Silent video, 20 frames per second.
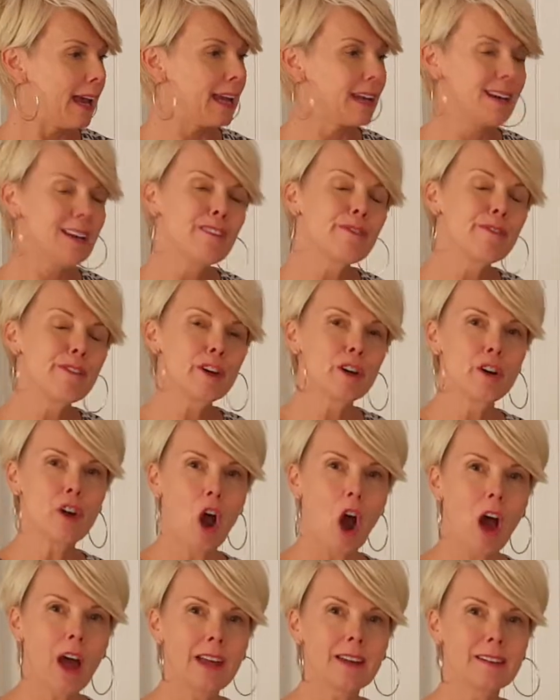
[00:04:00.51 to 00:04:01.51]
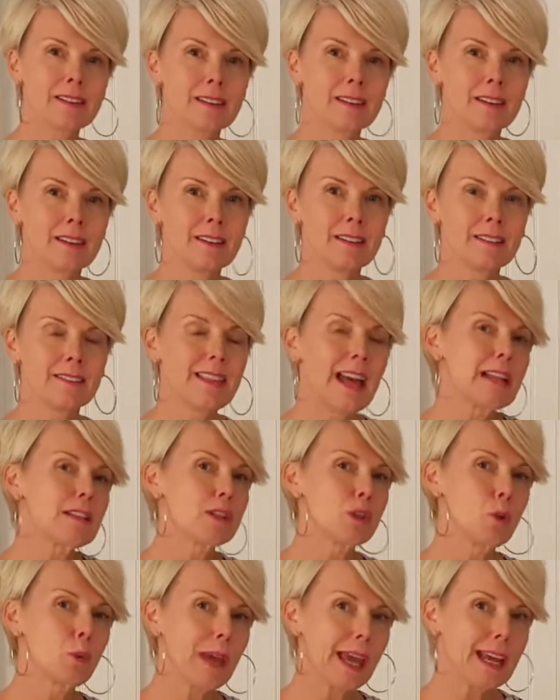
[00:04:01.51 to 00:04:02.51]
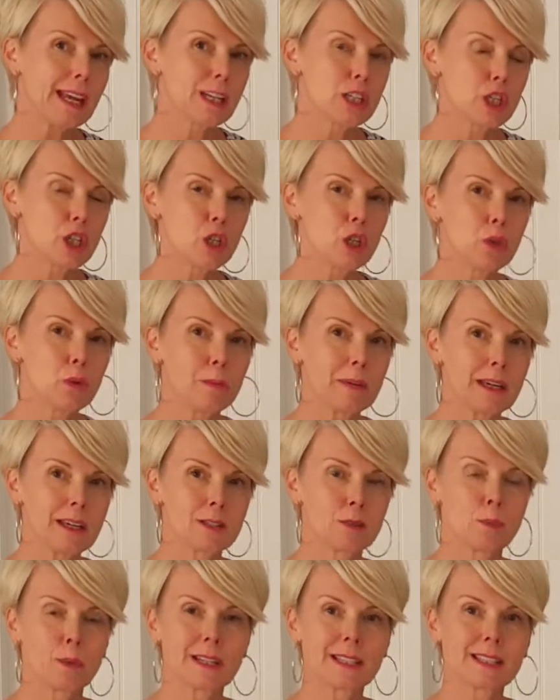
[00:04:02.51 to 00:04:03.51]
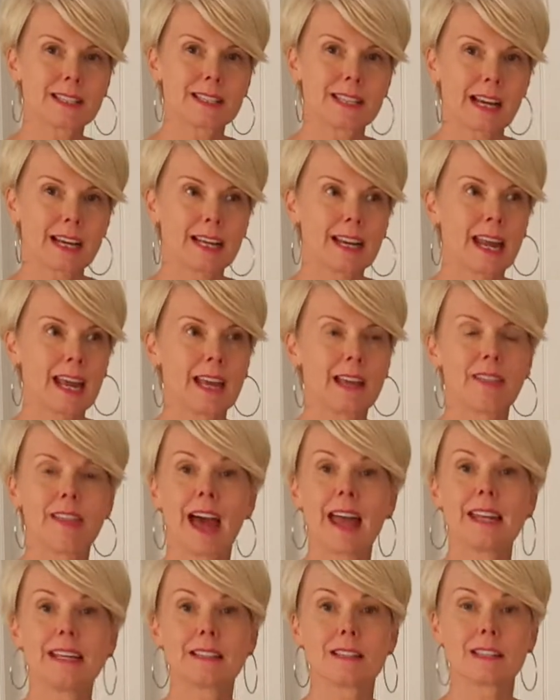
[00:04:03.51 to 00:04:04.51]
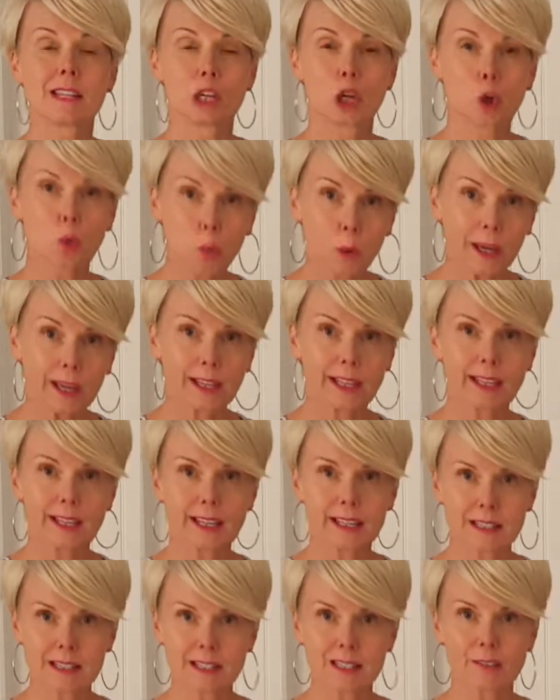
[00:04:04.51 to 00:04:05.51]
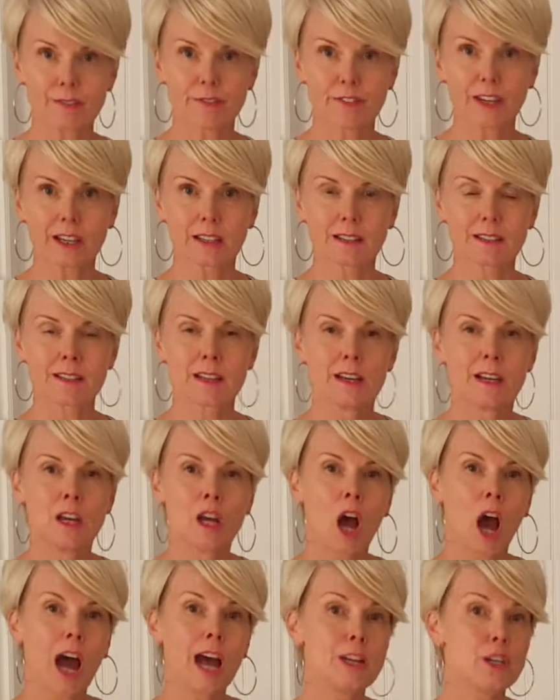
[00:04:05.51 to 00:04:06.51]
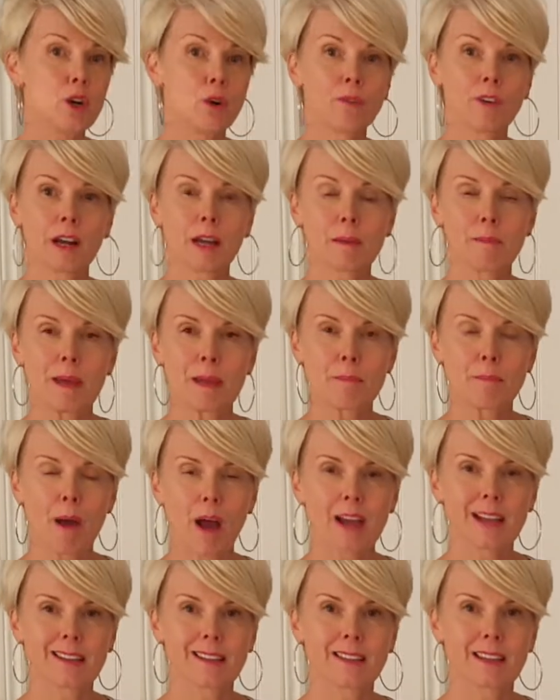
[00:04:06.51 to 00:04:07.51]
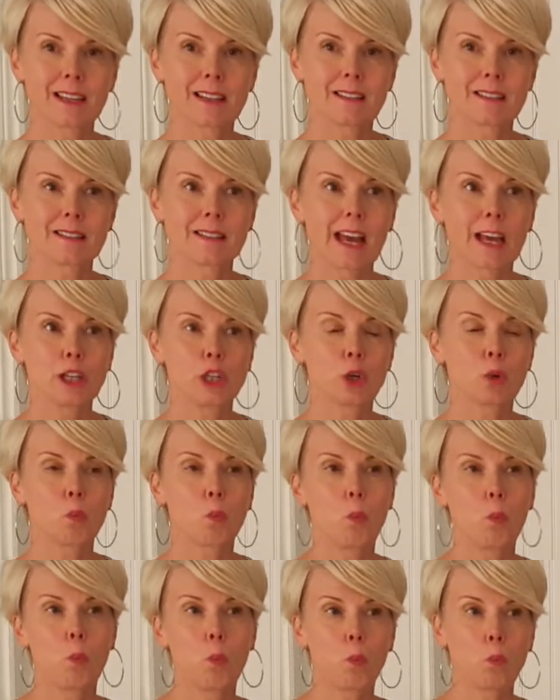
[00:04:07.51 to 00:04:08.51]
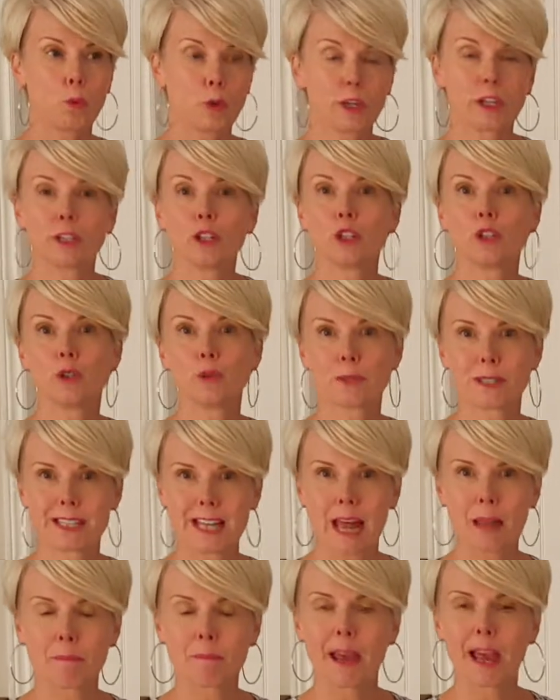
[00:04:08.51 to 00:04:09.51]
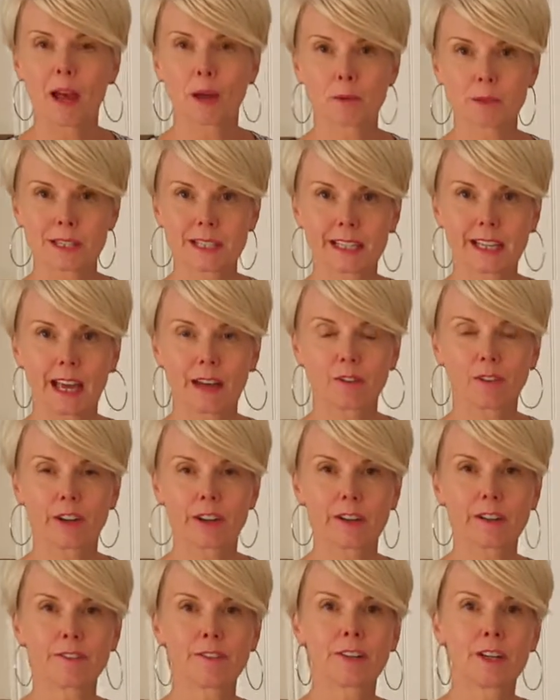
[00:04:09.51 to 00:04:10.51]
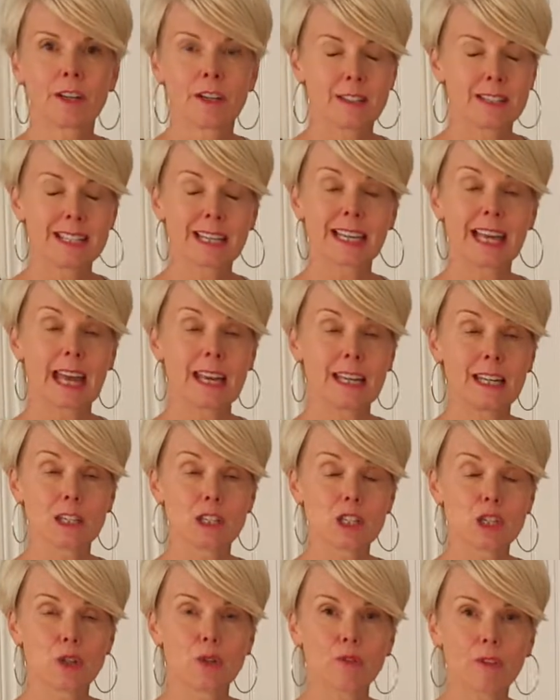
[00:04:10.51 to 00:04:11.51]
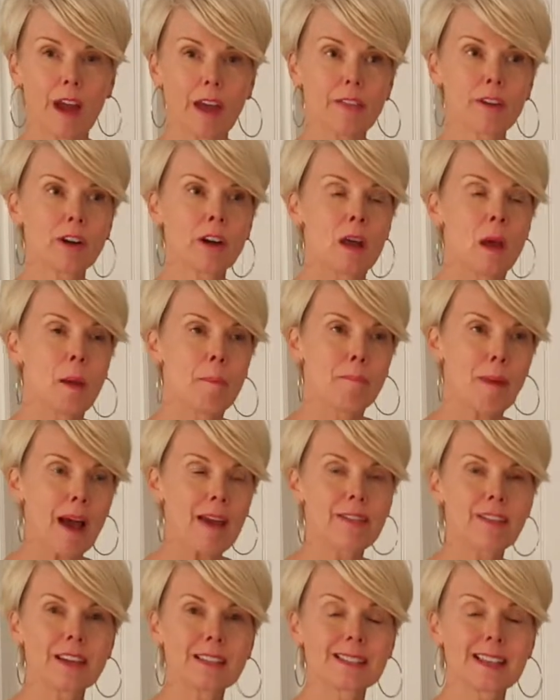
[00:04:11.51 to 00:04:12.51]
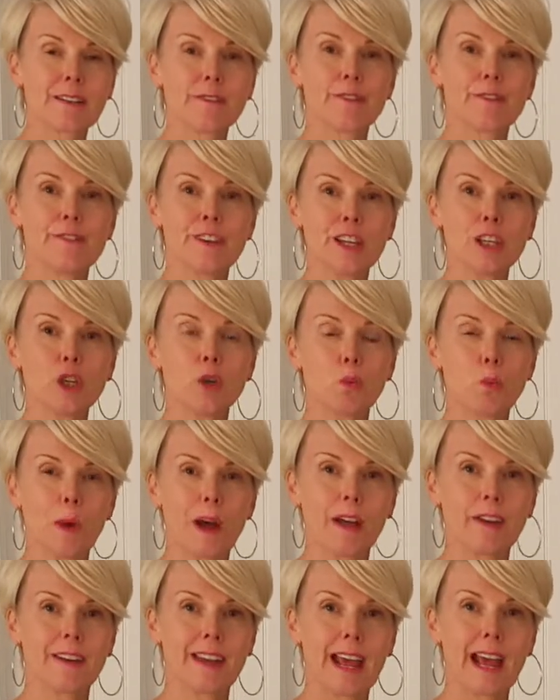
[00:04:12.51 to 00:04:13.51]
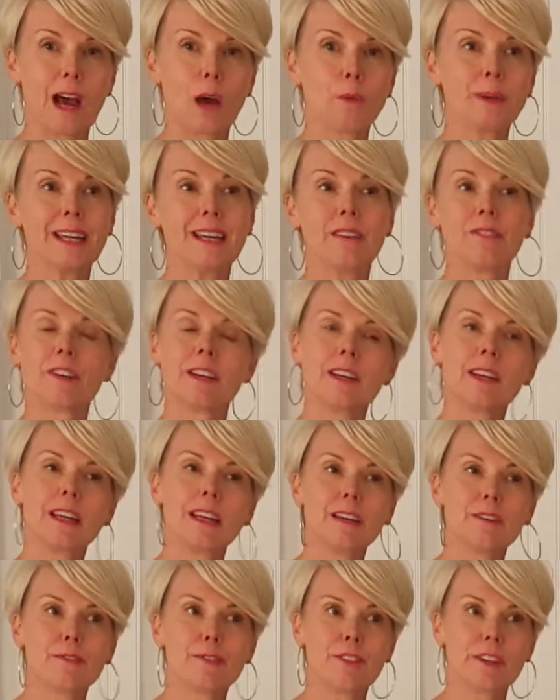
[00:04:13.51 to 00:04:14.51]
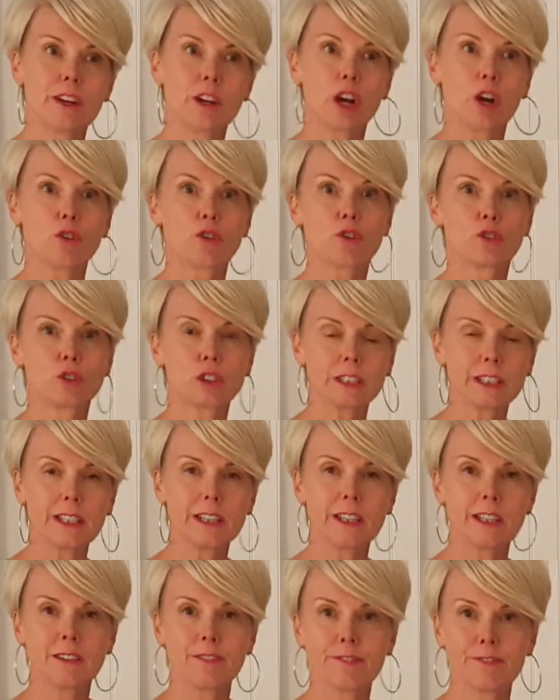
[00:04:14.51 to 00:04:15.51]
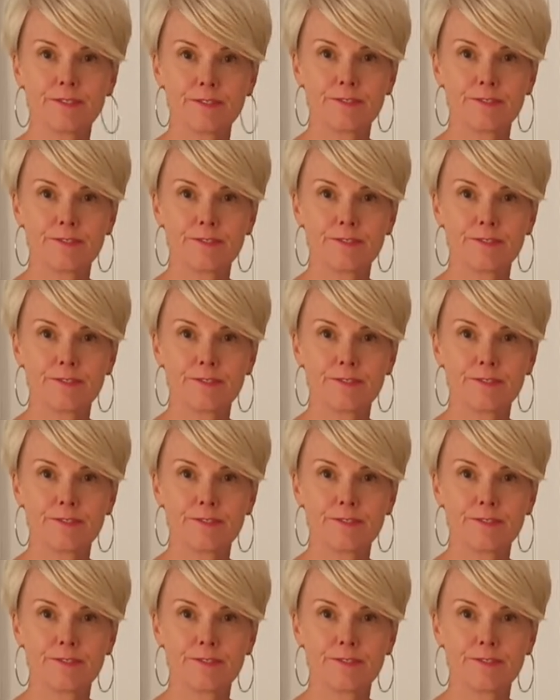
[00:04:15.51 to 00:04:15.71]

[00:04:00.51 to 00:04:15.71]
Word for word: And if they're not, that's okay too because when it's secondhand, that is a quick, easy fix. I don't recommend buying things that you're gonna lose 10 pounds to get rid of to get into rather. Buy things that fit you well now, even if they're a really